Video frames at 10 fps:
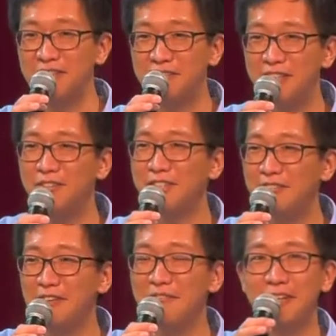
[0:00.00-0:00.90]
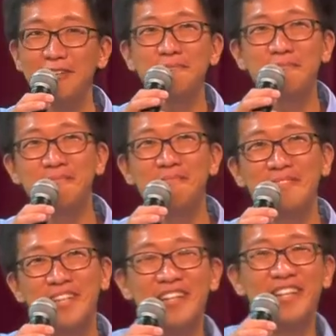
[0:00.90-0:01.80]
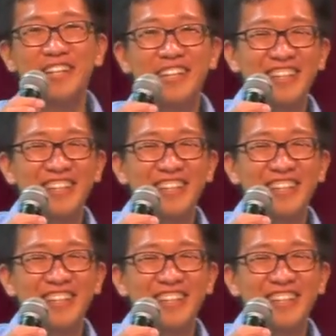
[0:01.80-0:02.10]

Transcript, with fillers: we are doing quite well. Right?